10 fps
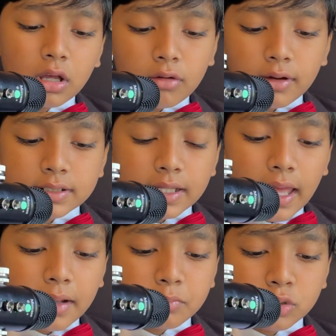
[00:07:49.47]
Once
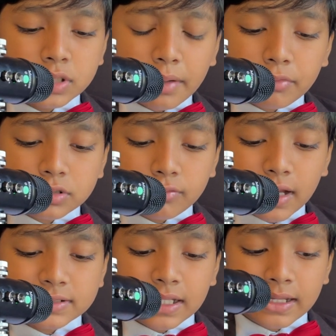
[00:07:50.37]
again, Mujib was
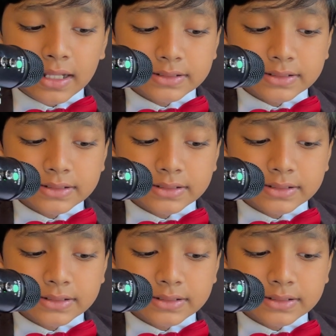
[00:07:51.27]
arrested